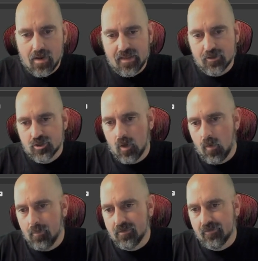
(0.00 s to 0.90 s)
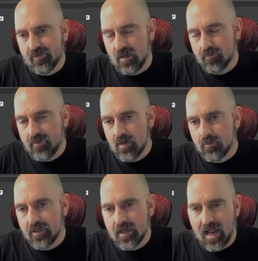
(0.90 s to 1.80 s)
That way they show up in the
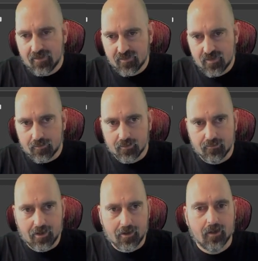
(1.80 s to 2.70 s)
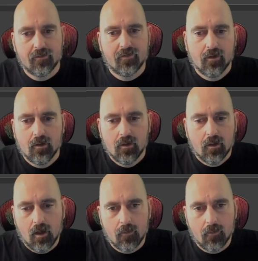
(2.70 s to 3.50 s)
same family as different variants.